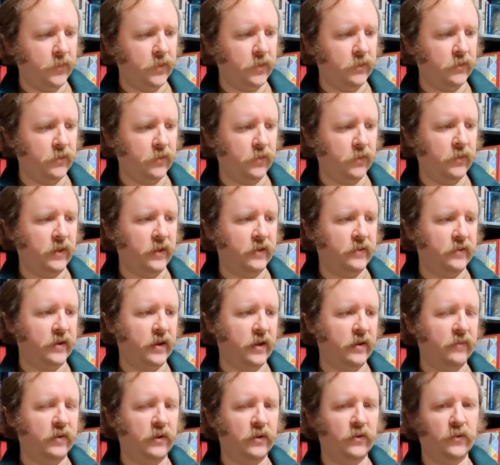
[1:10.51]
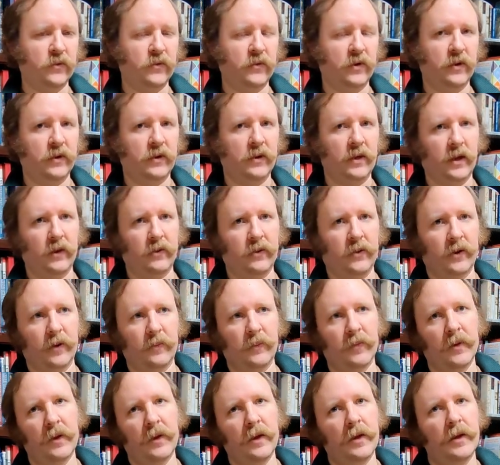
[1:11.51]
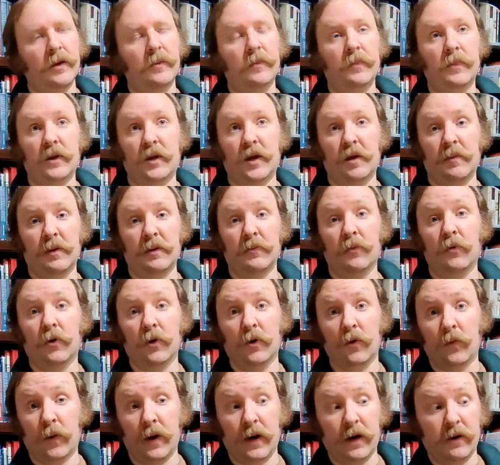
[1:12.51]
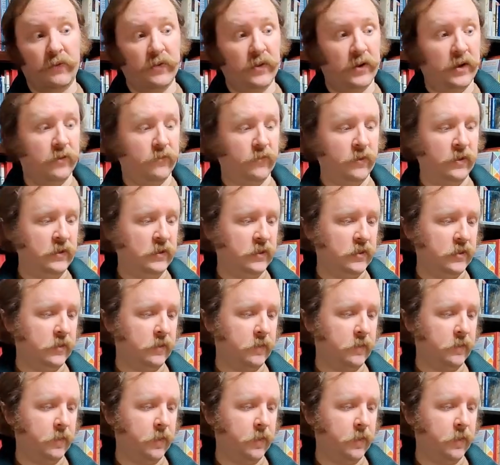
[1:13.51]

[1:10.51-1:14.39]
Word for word: So that's kind of interesting now that I'm becoming more aware of the difference.